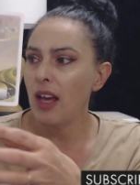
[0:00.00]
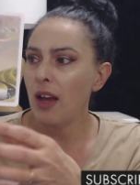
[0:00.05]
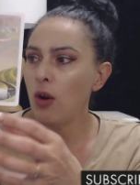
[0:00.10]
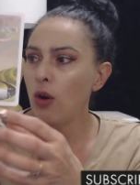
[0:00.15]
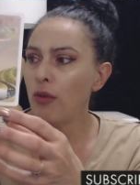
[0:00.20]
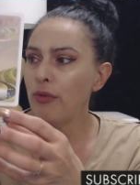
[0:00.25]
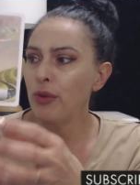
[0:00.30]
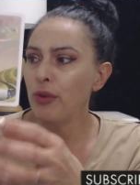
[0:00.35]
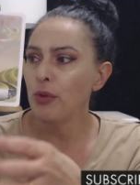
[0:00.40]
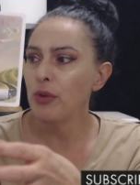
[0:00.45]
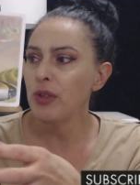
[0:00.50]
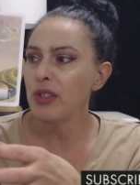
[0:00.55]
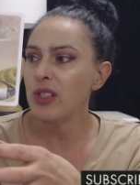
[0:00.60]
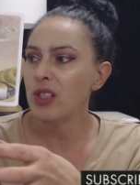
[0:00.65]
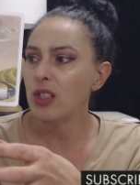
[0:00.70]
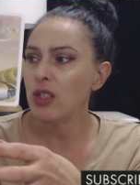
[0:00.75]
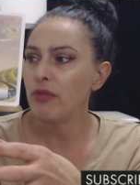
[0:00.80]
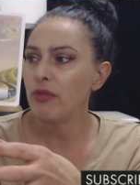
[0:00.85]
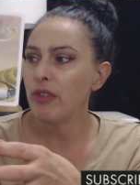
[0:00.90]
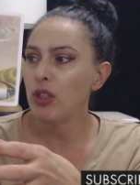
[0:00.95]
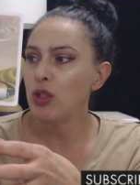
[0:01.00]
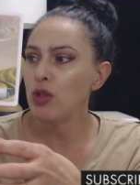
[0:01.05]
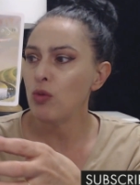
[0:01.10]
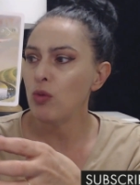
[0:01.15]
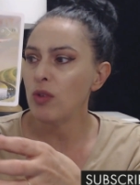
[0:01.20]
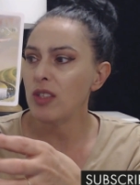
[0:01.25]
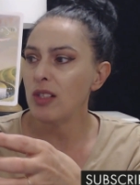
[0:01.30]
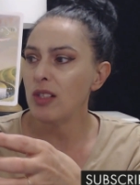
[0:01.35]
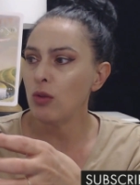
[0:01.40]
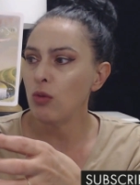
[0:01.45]
And I feel this individual
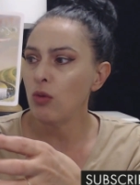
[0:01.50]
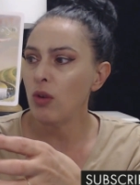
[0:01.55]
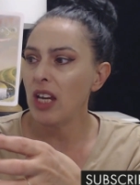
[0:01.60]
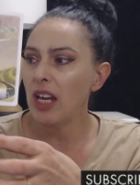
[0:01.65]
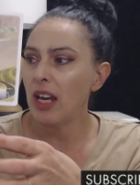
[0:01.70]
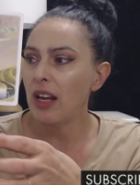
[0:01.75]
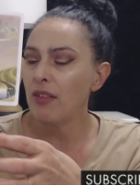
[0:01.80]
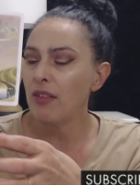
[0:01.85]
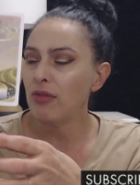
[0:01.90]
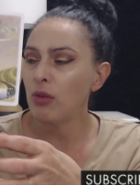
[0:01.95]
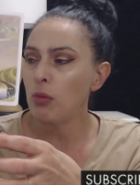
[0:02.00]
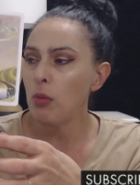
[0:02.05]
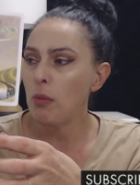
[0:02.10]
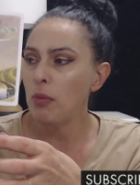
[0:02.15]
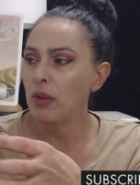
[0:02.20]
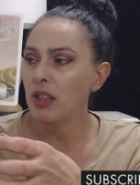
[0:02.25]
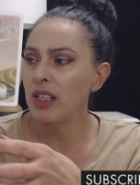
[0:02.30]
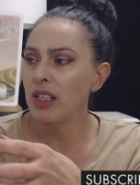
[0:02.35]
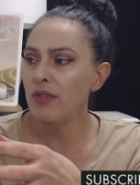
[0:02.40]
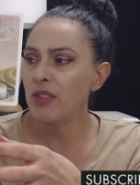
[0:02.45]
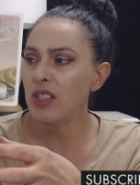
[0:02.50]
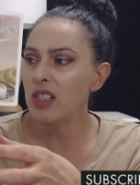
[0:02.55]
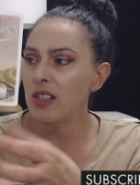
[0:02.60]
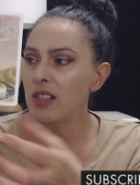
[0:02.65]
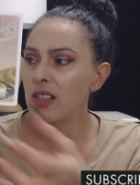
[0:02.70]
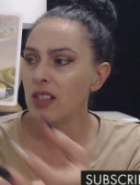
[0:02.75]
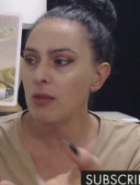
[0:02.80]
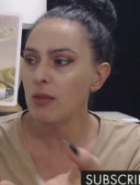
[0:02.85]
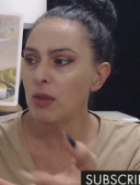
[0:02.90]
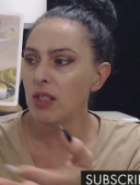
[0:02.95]
is looking at it from a belief
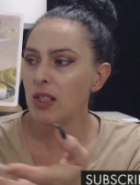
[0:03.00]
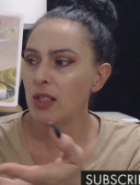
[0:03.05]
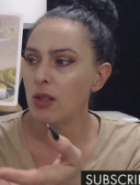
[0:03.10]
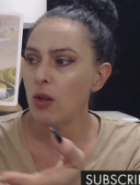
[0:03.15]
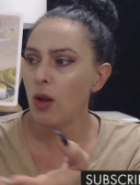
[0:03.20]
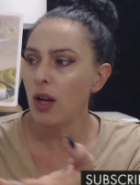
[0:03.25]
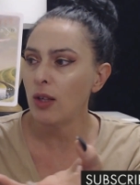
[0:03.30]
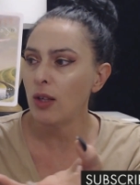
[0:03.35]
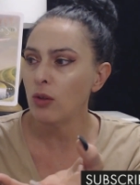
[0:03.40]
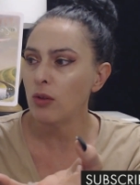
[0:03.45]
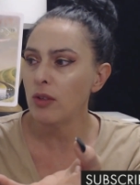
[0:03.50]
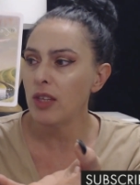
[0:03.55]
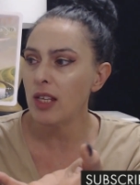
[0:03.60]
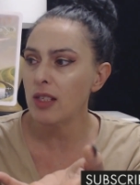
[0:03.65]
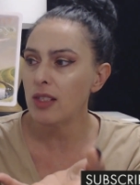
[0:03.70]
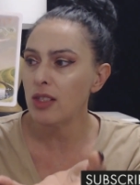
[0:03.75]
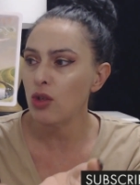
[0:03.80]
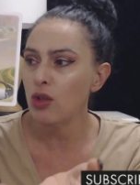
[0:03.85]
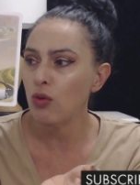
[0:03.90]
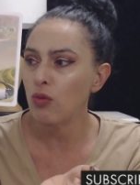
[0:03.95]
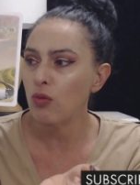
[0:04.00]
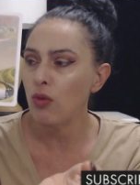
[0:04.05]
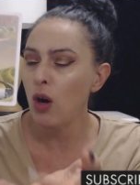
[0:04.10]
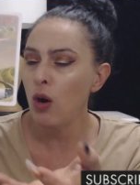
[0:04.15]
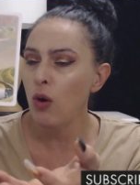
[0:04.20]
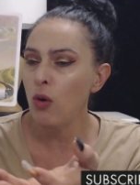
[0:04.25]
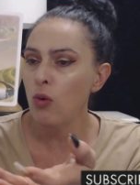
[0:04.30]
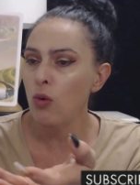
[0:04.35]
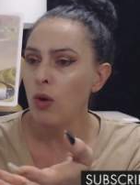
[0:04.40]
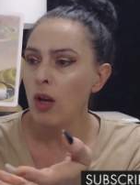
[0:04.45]
system. It's like, look, that's your
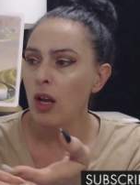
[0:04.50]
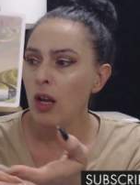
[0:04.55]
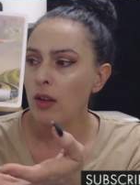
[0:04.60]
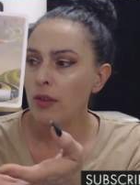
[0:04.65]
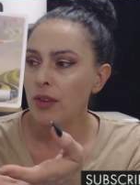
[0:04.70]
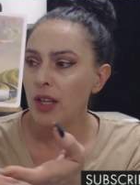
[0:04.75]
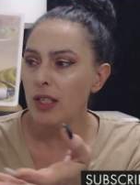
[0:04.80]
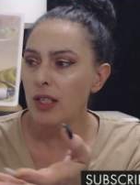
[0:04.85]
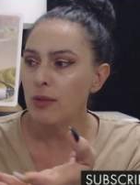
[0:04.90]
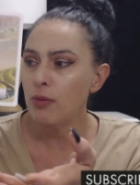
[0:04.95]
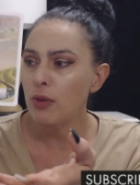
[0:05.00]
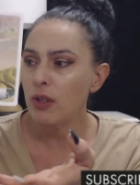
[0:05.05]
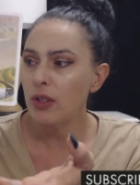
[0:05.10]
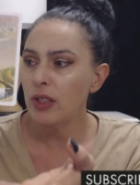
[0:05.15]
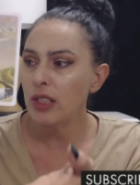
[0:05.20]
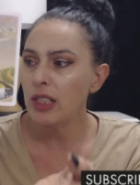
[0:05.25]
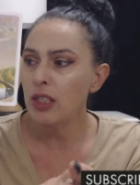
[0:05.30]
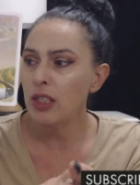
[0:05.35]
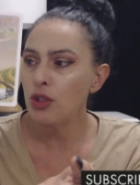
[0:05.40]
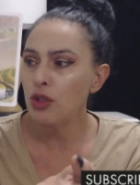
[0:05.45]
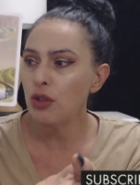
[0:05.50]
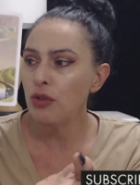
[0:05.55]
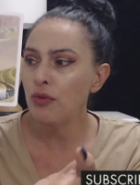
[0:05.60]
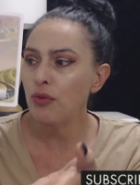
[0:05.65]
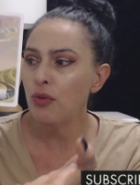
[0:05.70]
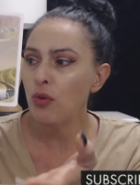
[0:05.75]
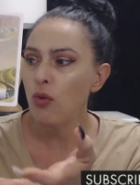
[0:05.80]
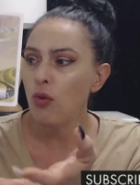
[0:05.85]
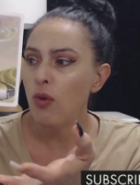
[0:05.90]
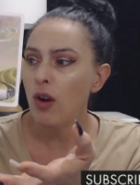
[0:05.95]
role. That's what I need you
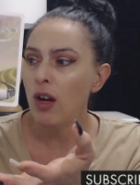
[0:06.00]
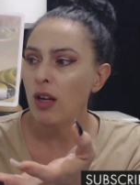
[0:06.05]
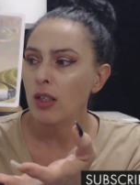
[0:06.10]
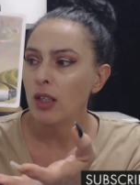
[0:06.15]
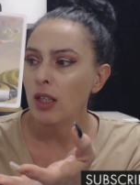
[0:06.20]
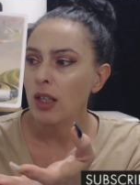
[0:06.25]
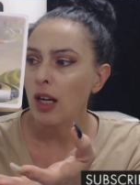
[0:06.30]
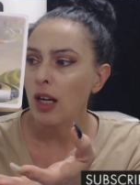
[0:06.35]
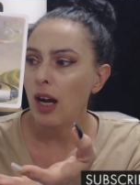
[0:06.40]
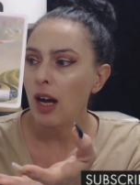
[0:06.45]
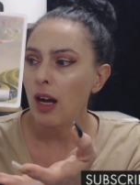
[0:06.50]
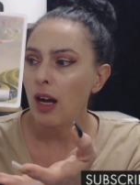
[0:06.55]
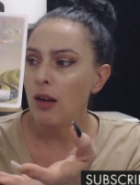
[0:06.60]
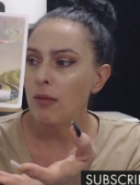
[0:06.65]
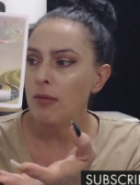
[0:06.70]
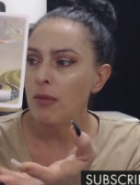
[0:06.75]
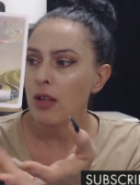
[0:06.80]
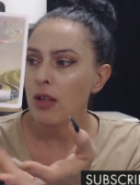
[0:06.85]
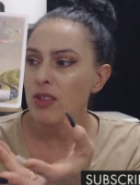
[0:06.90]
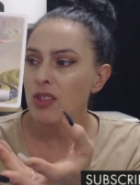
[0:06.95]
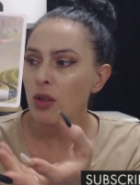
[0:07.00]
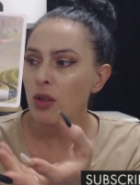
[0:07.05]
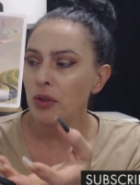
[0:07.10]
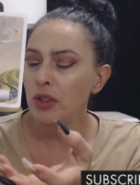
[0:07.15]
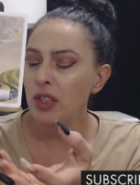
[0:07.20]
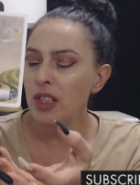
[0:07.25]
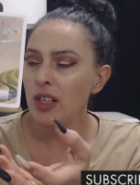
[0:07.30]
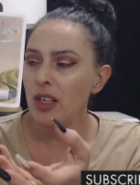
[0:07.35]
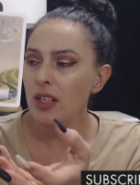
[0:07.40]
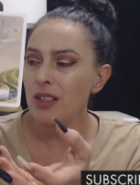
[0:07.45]
for. Um, so
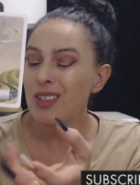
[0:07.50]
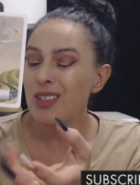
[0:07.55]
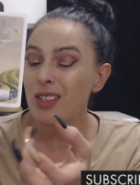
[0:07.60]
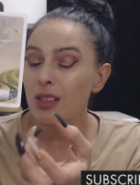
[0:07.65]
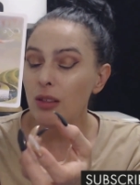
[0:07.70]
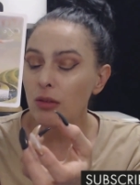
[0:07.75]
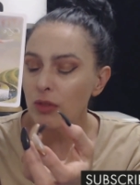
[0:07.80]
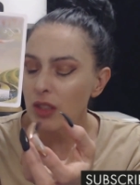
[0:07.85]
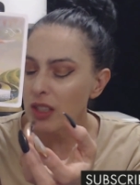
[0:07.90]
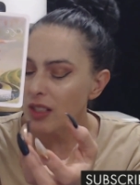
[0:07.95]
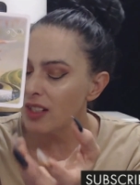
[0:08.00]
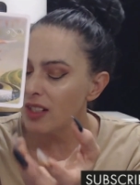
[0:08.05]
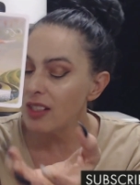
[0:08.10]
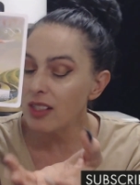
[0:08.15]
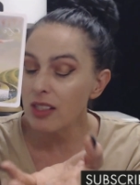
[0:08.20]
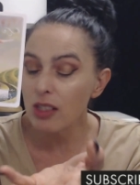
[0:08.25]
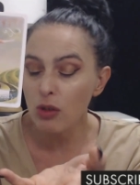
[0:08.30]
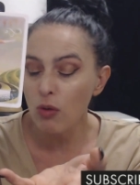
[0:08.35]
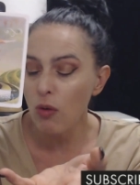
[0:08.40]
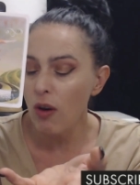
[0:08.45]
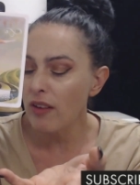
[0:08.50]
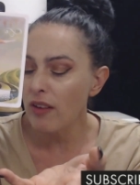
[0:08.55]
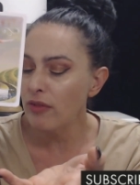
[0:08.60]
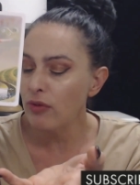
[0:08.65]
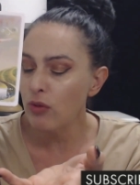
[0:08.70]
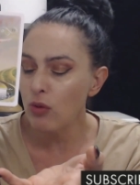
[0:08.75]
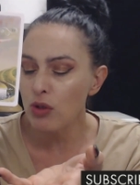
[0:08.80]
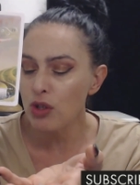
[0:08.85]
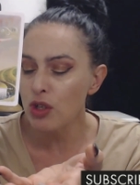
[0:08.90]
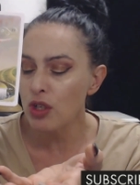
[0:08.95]
it, it's, it's still
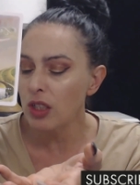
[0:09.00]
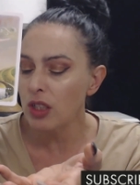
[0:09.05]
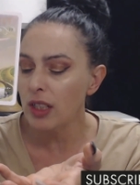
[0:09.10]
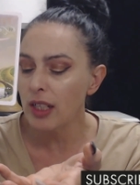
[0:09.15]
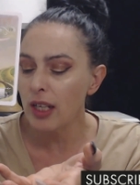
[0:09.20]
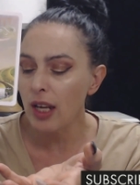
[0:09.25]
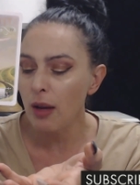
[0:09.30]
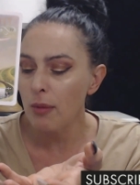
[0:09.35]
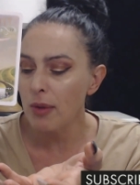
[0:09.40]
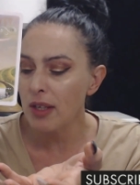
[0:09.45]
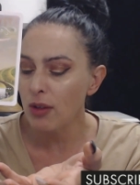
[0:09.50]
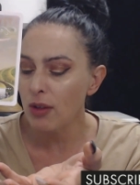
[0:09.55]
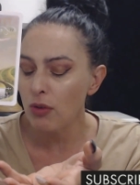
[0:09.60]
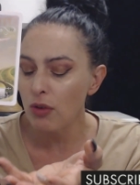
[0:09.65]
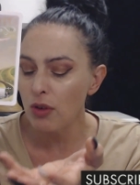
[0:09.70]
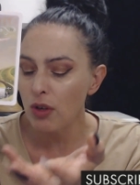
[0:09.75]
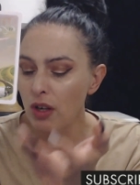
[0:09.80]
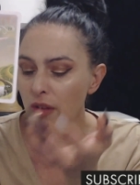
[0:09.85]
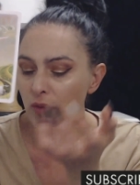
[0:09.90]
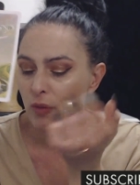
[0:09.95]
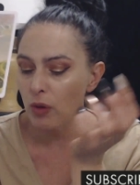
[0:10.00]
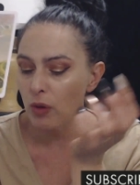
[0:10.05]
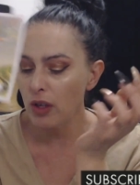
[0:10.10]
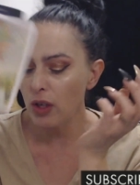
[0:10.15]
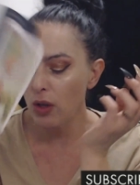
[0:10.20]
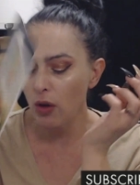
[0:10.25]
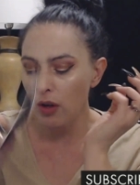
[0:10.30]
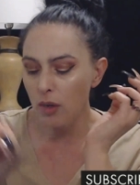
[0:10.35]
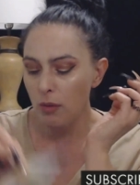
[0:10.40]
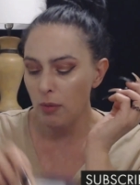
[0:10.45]
unfortunately coming through in a very
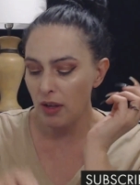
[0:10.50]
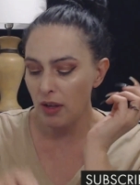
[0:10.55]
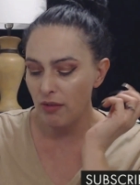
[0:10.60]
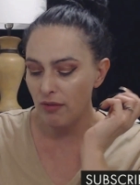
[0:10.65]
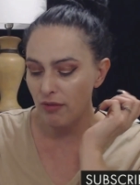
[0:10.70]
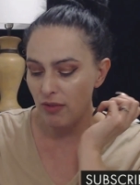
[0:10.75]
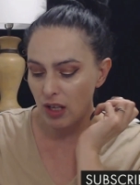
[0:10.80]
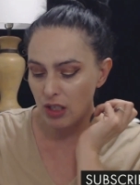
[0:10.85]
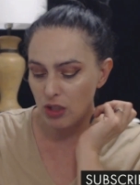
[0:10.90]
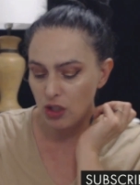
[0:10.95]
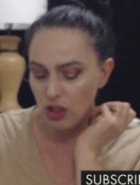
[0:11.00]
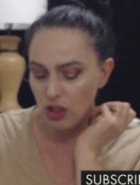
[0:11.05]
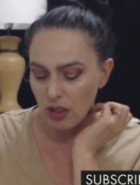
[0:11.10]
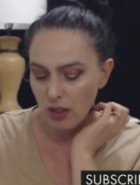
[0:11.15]
codependent fashion.